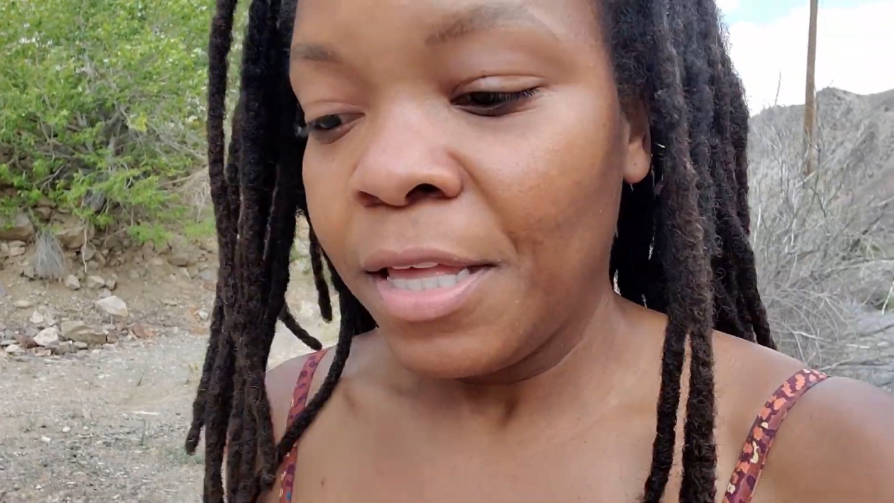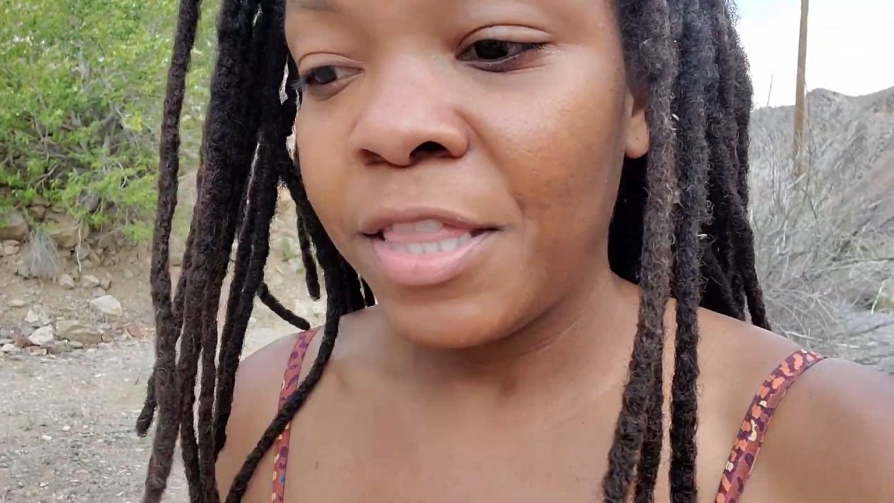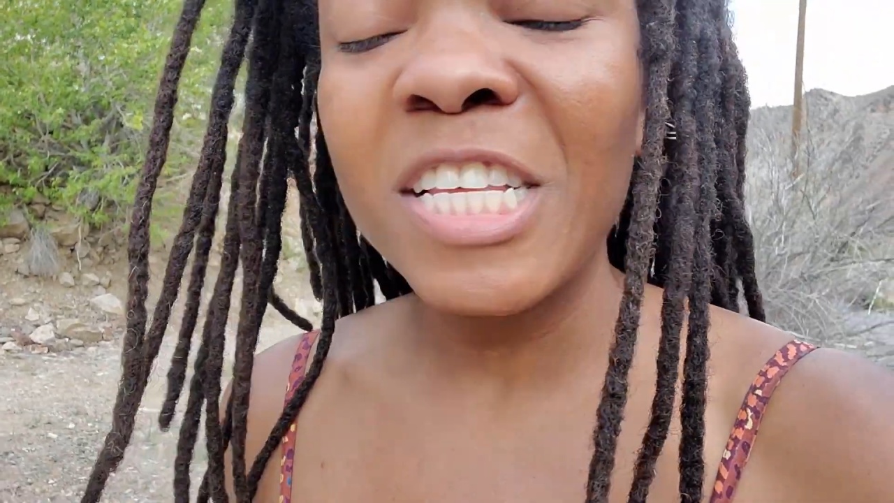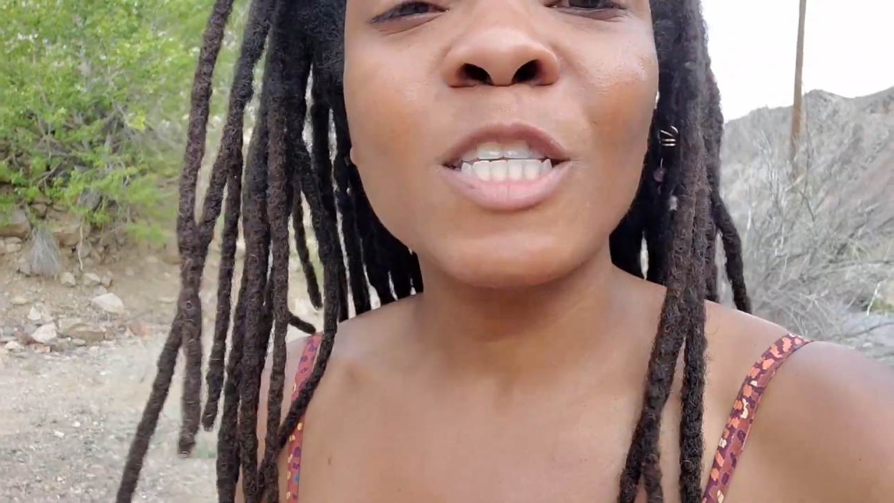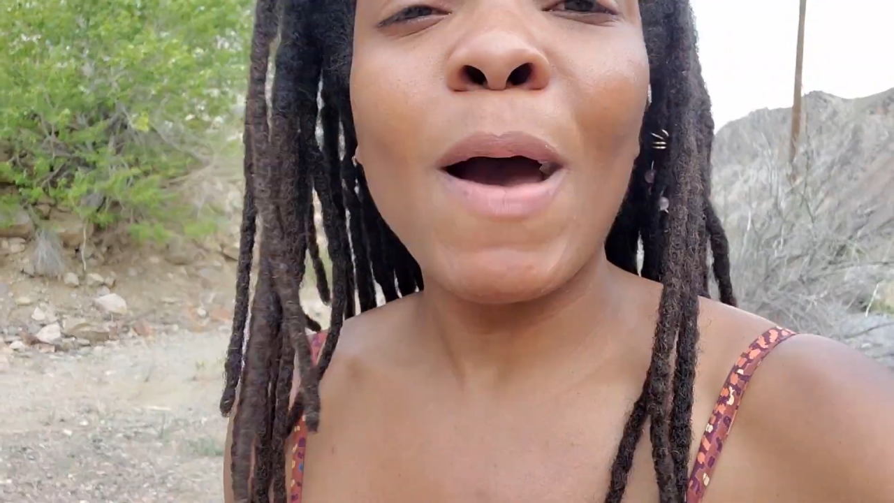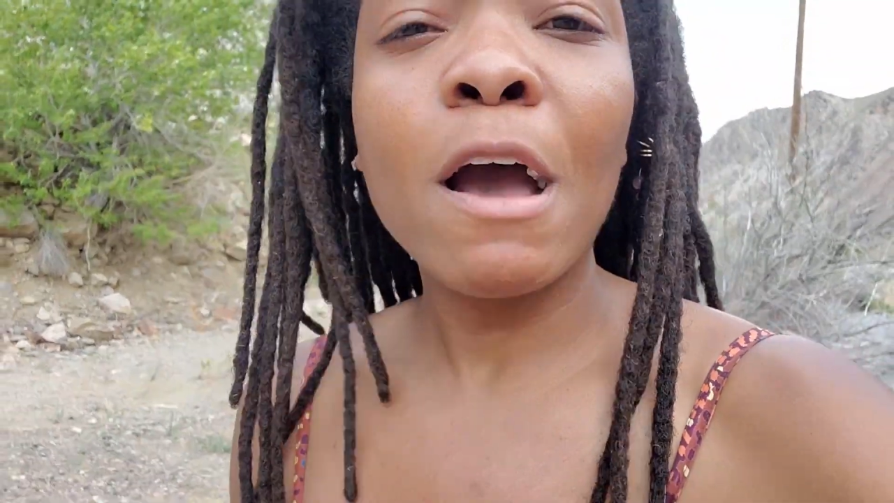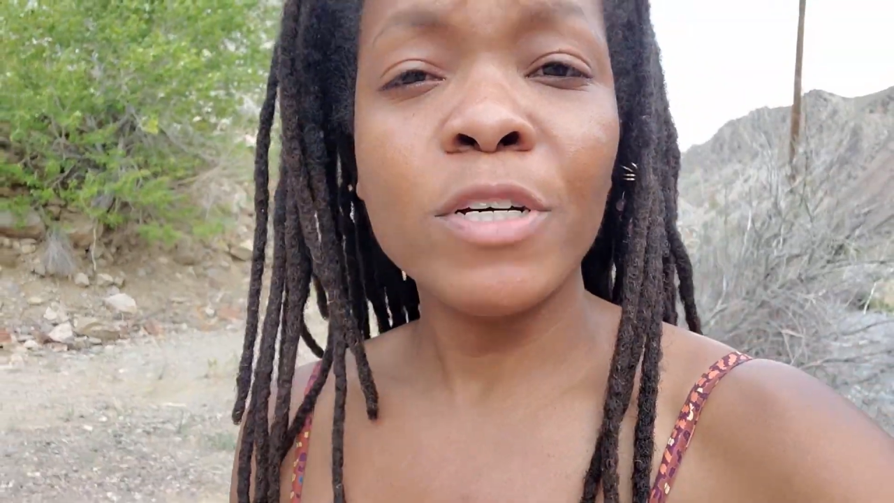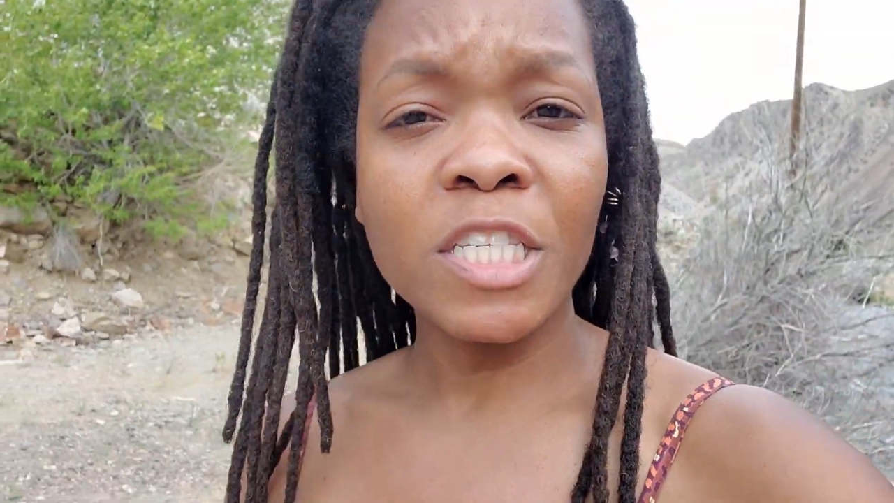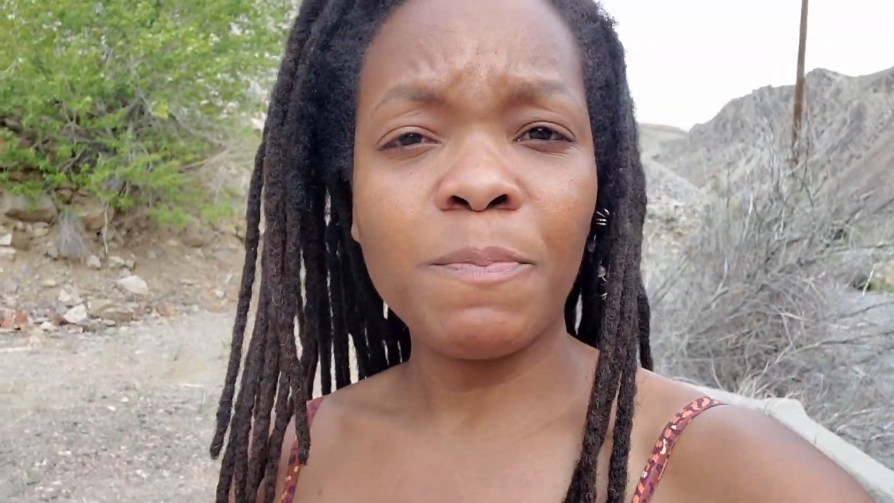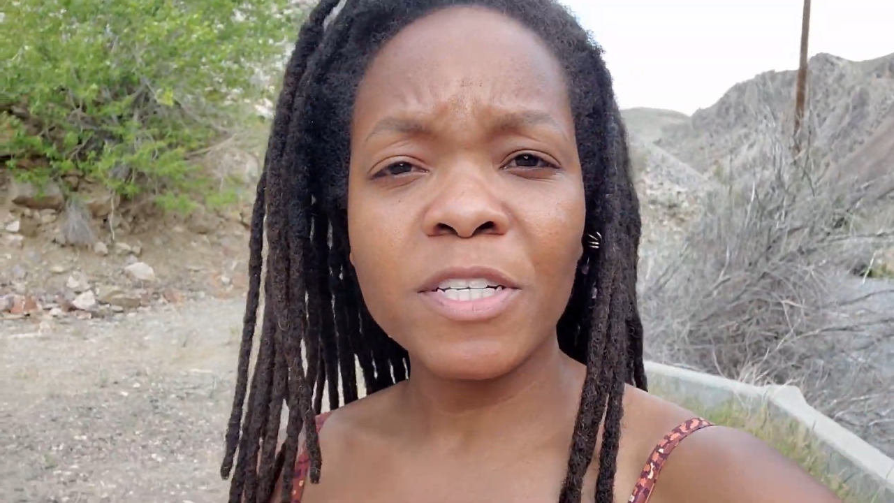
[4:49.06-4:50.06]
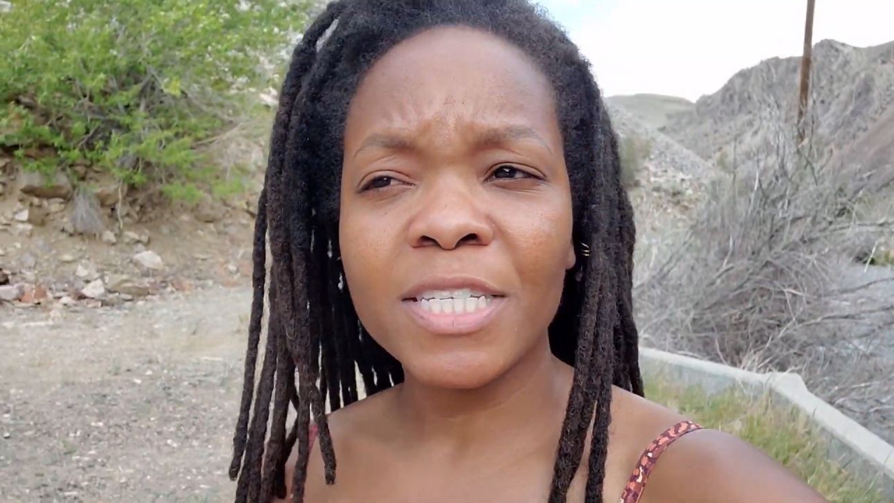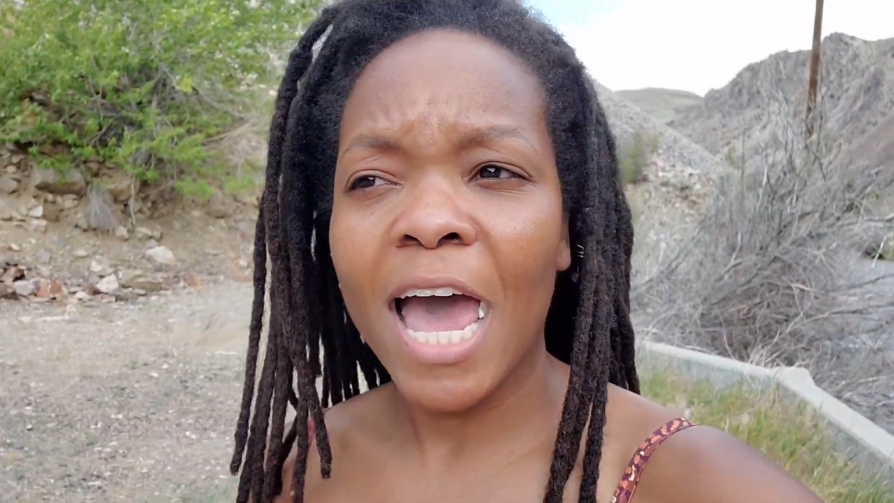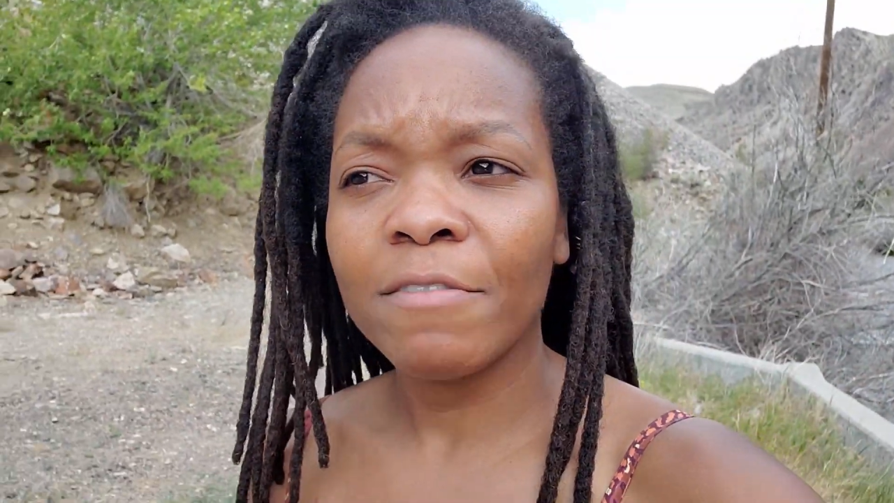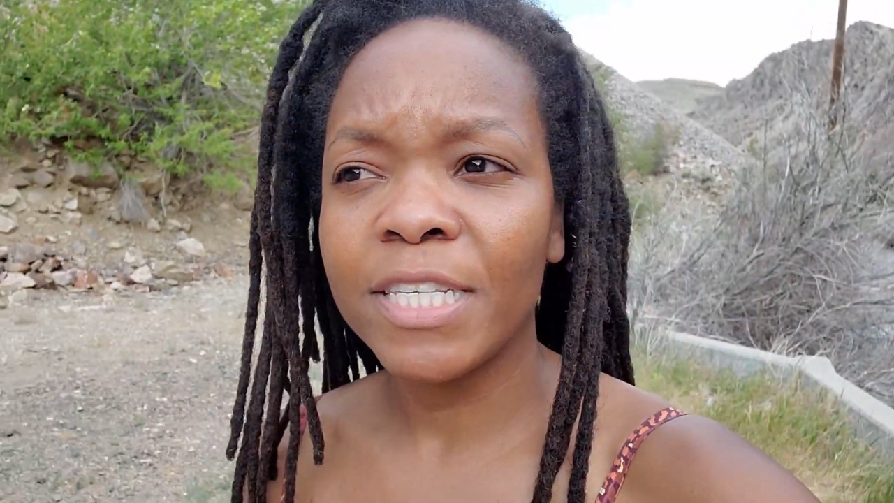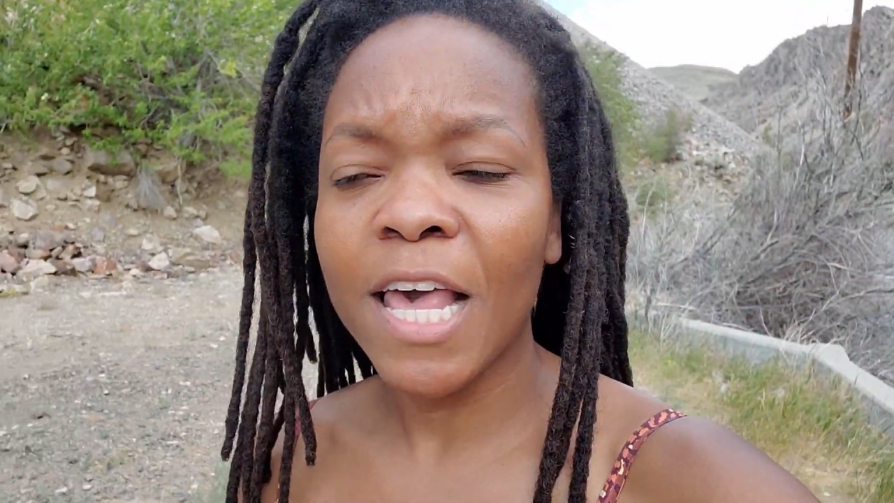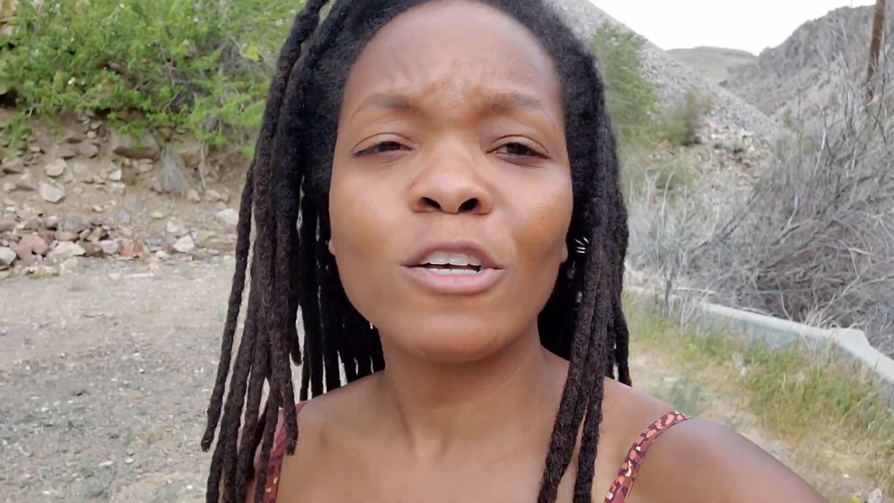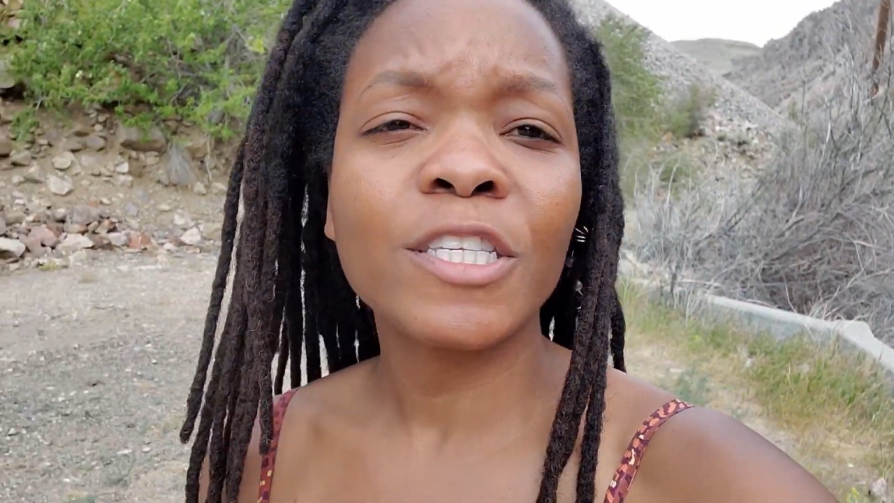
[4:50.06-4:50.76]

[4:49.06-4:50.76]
The spot was supposed to have cell